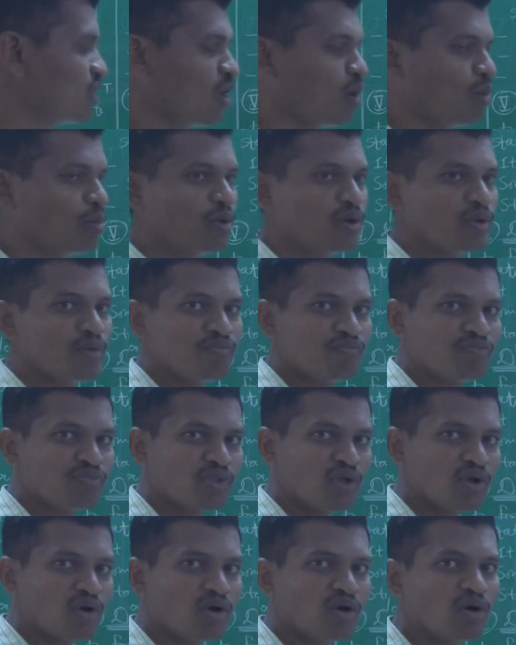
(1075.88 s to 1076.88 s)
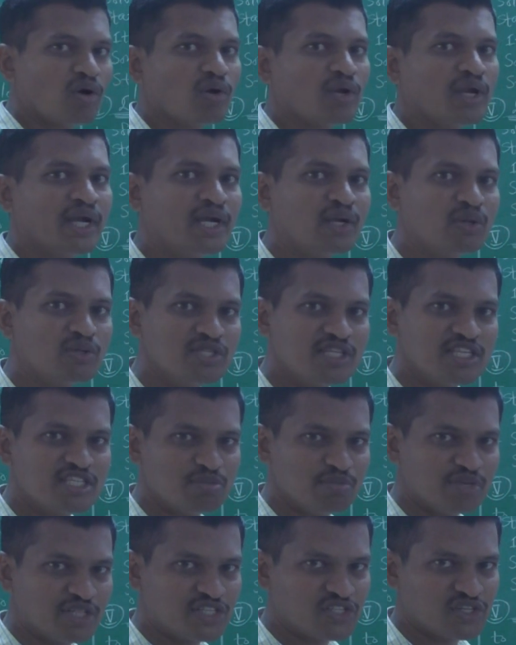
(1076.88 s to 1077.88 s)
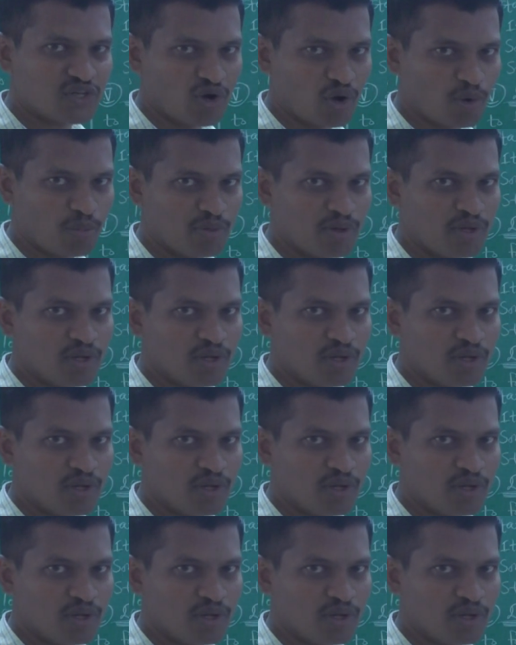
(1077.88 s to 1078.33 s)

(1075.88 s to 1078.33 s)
of or heterogeneous mixture of